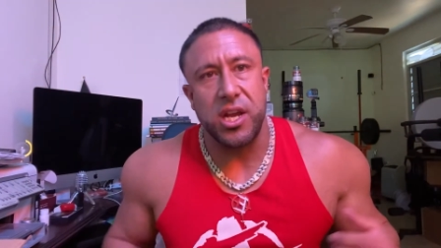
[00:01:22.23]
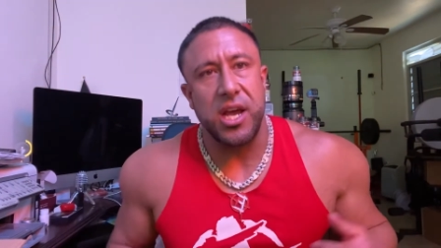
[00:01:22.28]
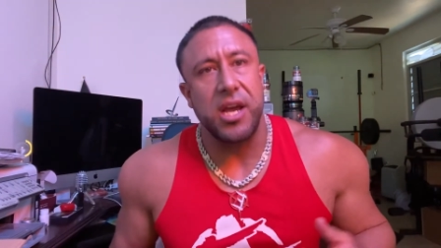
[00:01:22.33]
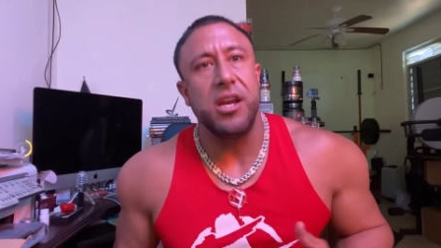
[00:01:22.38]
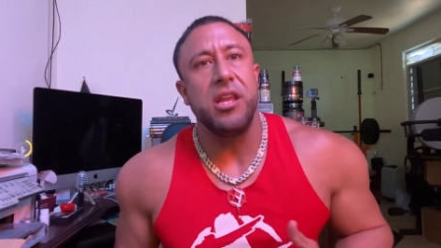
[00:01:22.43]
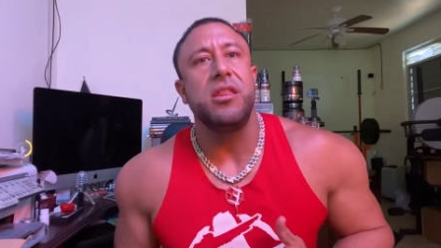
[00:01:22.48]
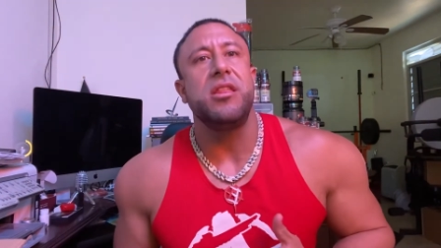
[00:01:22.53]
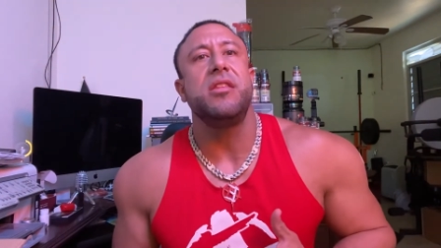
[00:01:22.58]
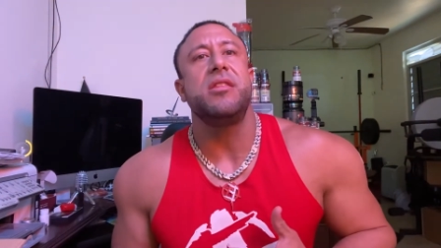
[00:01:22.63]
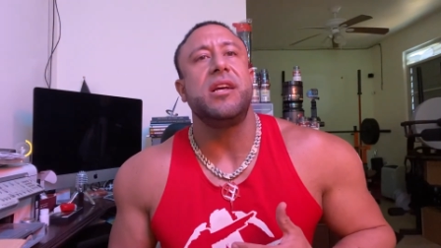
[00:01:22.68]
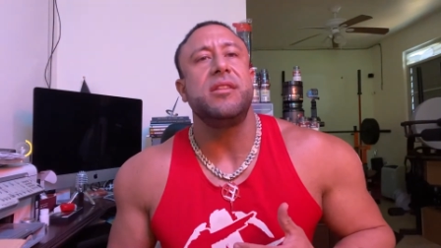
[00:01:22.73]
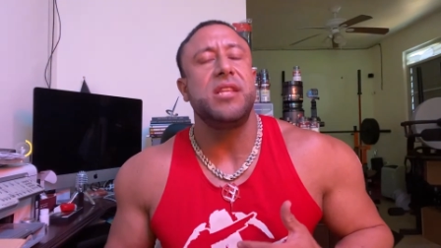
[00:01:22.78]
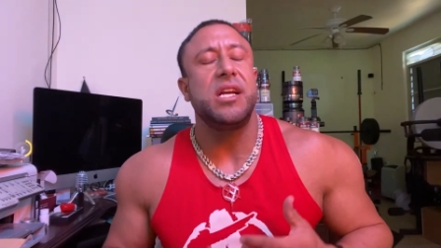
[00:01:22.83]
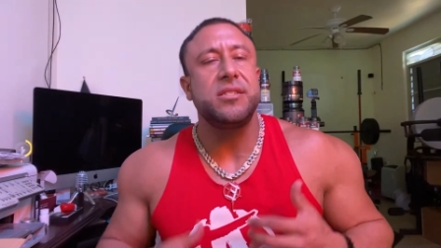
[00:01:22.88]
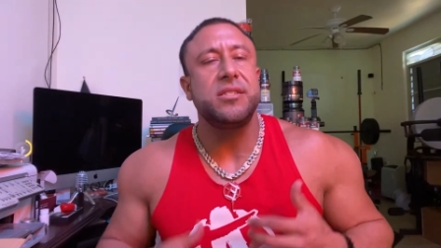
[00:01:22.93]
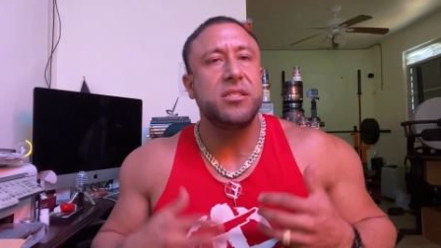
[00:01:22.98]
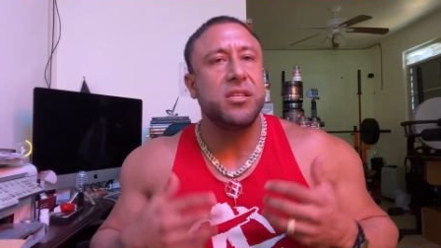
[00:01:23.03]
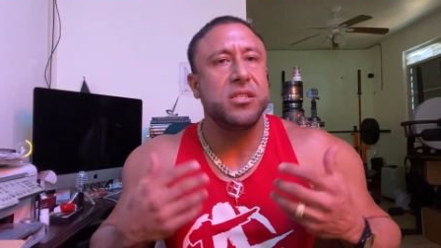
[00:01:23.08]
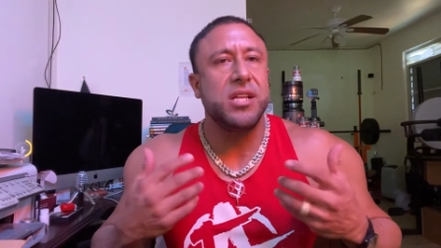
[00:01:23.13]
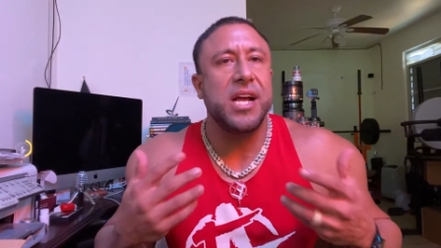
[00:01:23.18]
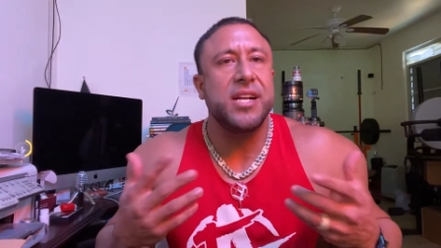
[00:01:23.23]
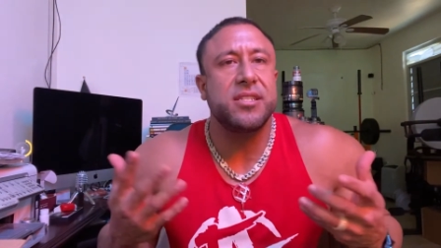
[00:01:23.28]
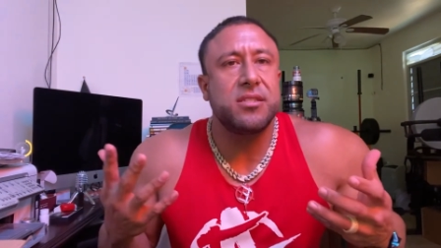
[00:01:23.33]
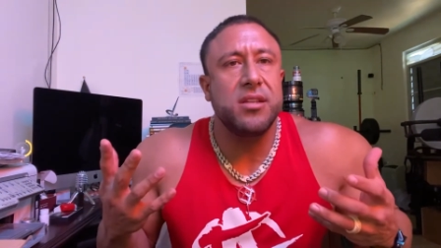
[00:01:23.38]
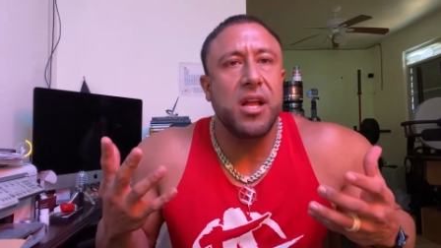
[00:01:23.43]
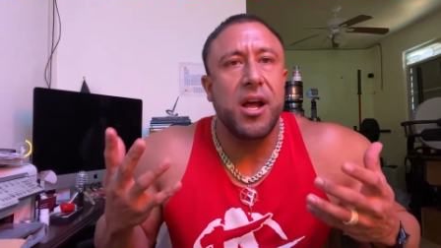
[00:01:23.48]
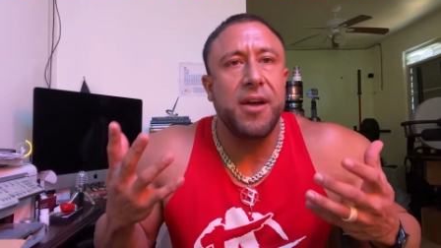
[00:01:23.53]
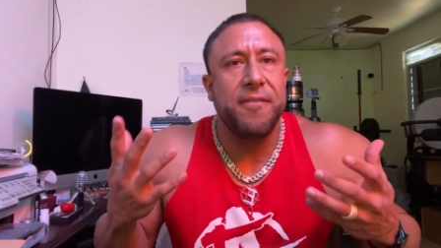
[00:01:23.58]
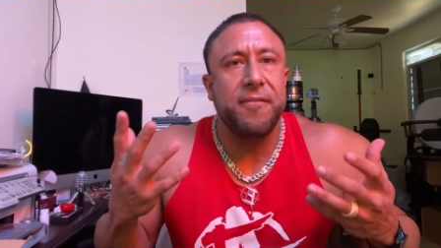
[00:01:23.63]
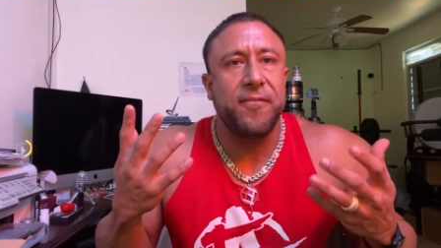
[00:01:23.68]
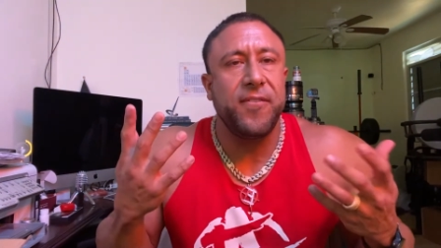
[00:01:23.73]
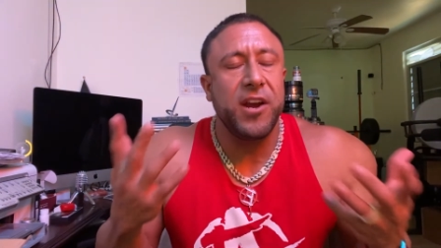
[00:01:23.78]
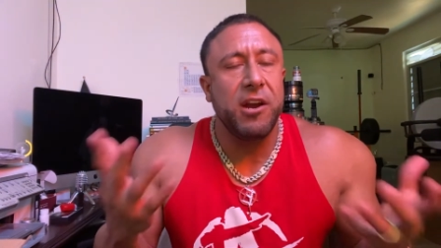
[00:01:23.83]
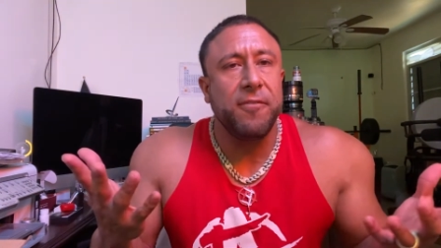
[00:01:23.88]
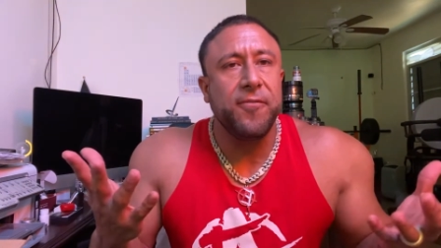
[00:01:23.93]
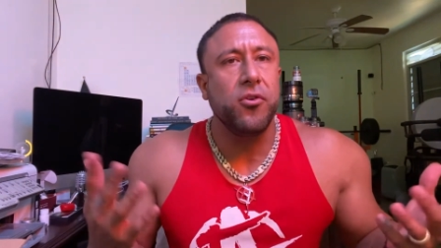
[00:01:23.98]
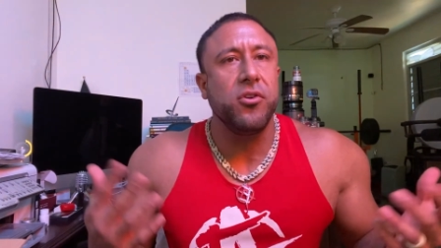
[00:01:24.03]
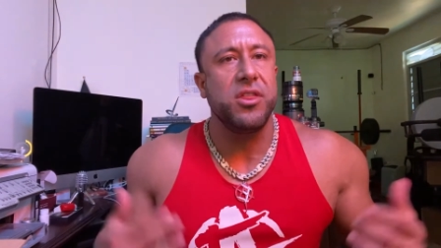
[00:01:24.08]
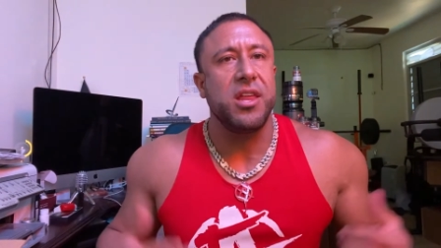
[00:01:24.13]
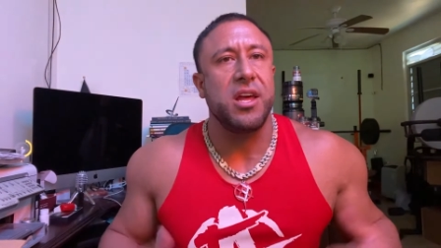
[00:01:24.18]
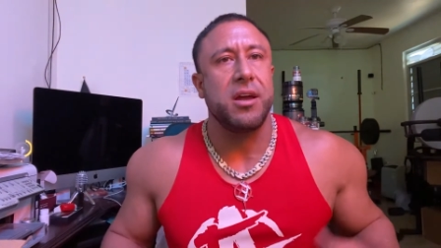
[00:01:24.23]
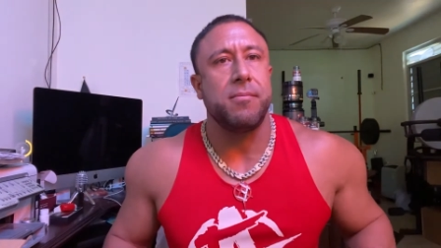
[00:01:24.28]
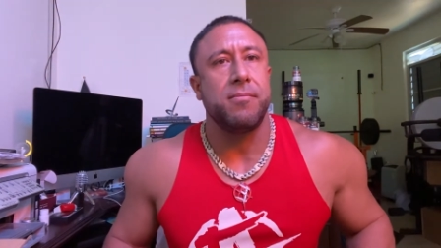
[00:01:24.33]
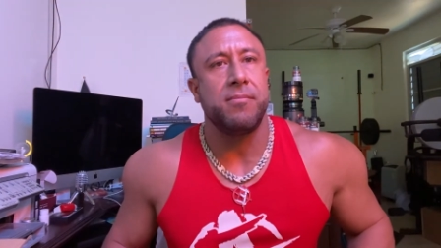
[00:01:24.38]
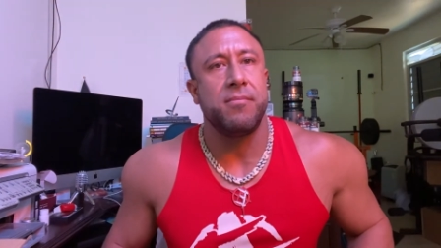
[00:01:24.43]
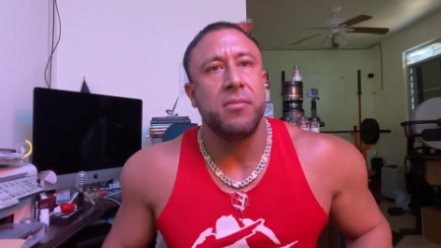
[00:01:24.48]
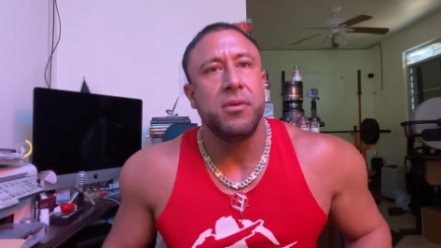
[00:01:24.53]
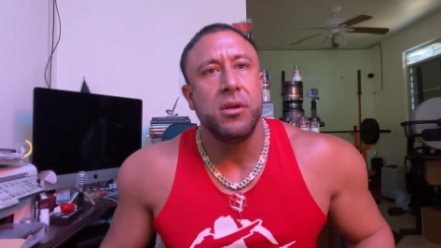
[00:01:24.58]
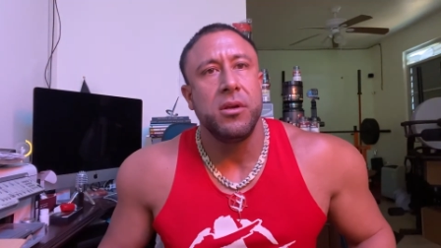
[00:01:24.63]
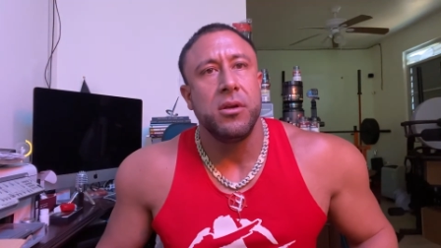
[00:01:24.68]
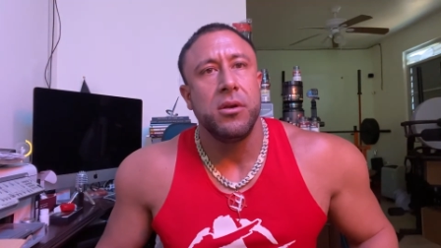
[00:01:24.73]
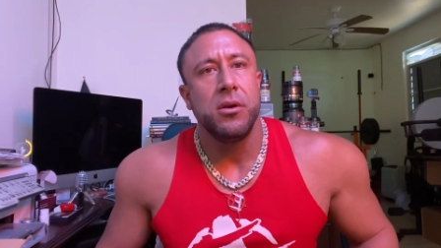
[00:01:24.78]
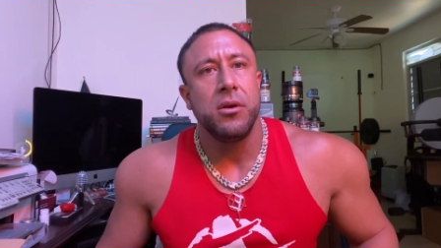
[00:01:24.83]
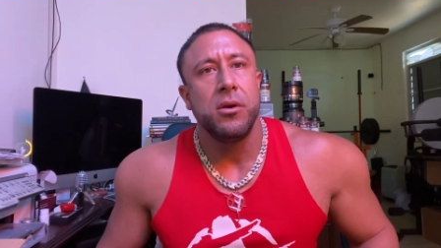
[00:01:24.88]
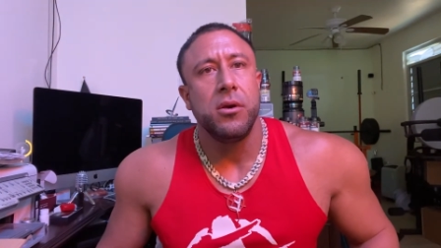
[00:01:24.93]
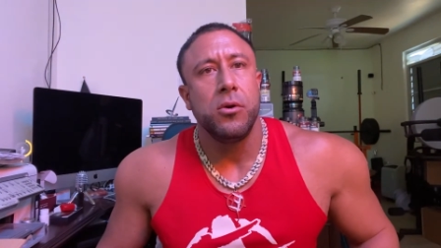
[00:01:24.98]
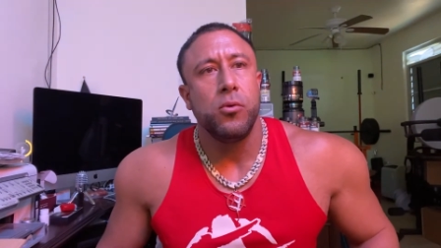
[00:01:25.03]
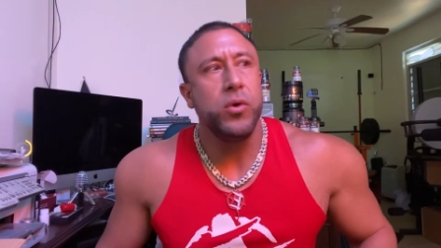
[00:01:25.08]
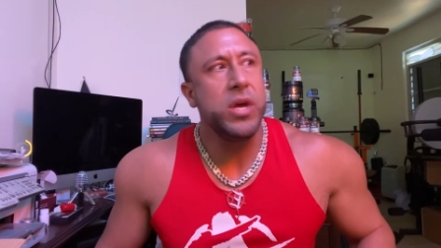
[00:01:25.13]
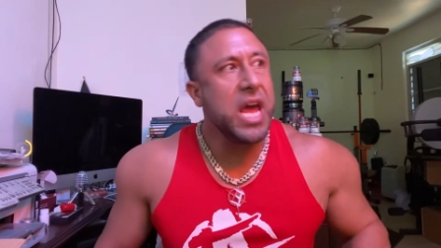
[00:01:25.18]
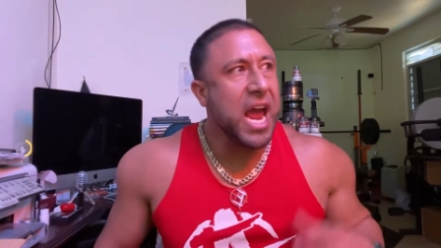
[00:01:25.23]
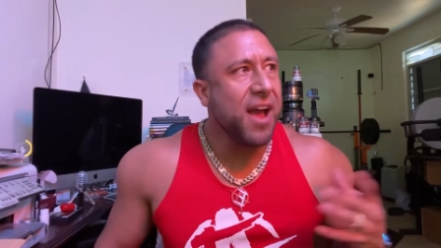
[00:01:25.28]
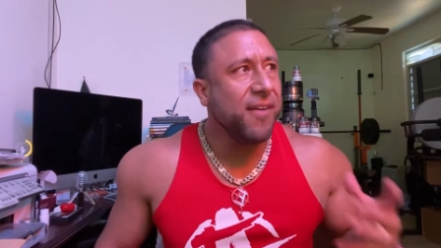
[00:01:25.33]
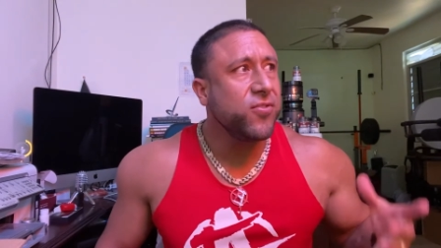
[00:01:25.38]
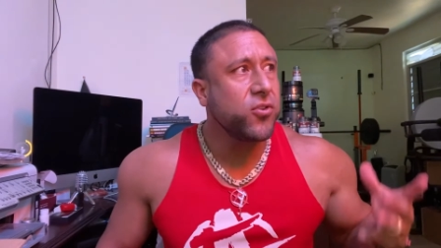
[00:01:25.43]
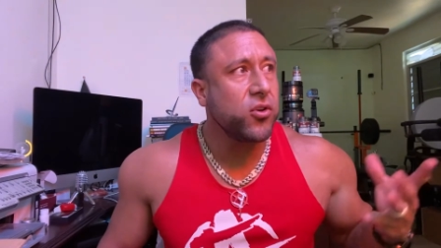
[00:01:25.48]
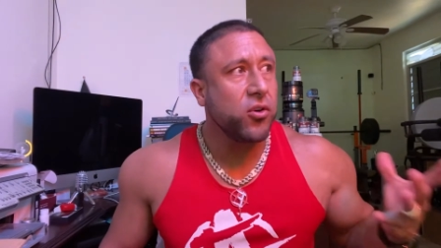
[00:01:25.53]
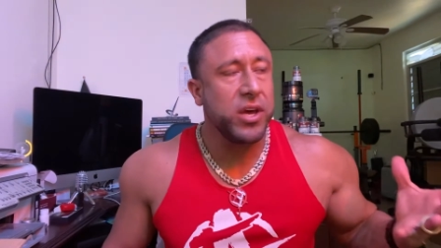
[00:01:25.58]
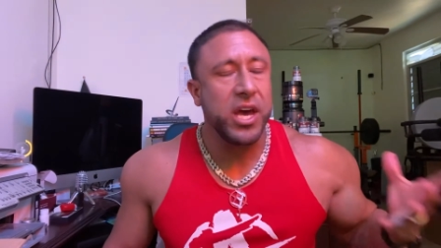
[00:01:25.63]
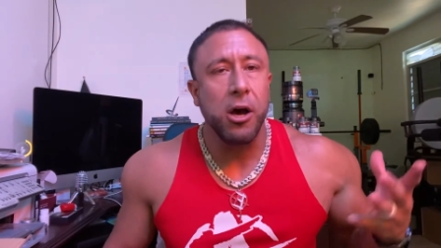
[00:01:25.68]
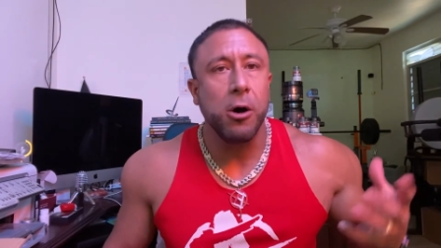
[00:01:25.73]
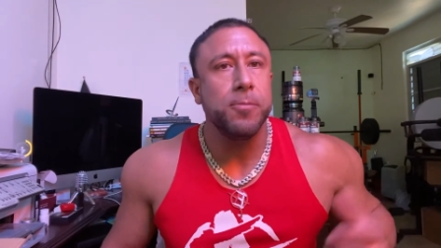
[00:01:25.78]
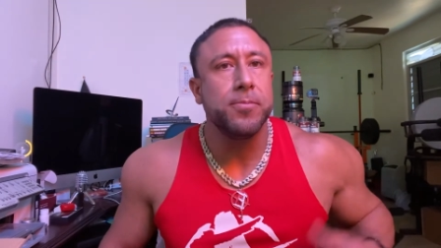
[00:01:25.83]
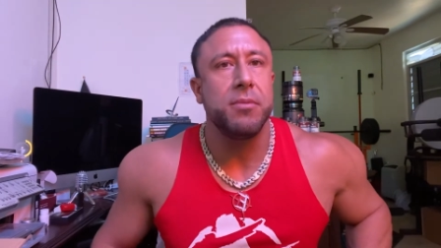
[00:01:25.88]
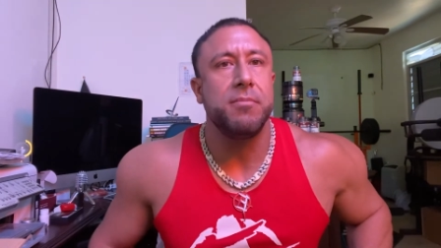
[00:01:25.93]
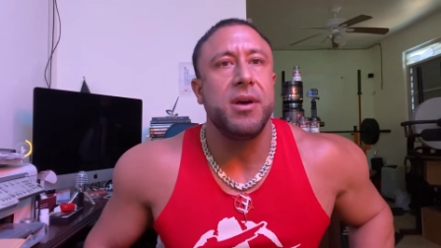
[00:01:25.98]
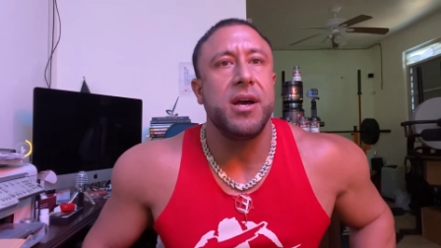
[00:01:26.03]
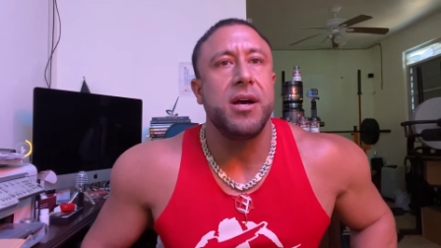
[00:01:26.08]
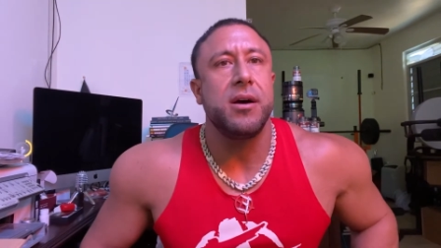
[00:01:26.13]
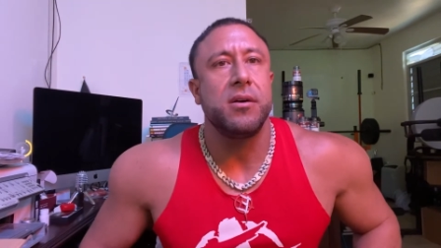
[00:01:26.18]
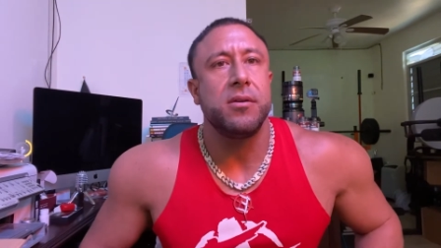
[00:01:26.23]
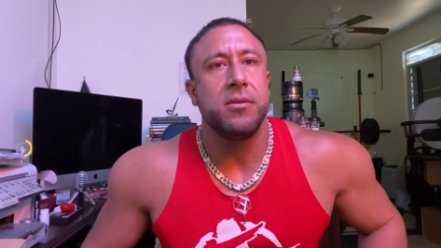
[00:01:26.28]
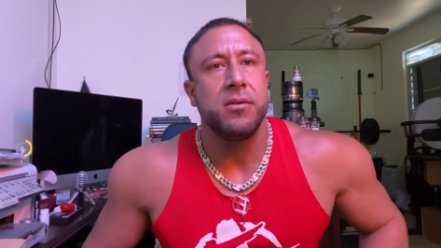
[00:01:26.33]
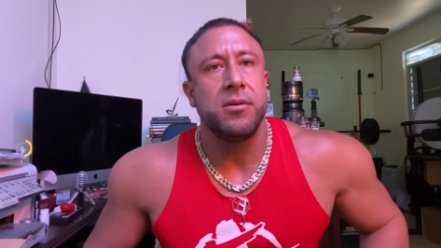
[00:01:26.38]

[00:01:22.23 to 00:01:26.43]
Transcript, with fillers: anything that that's that's not fair for them. We have to help them out.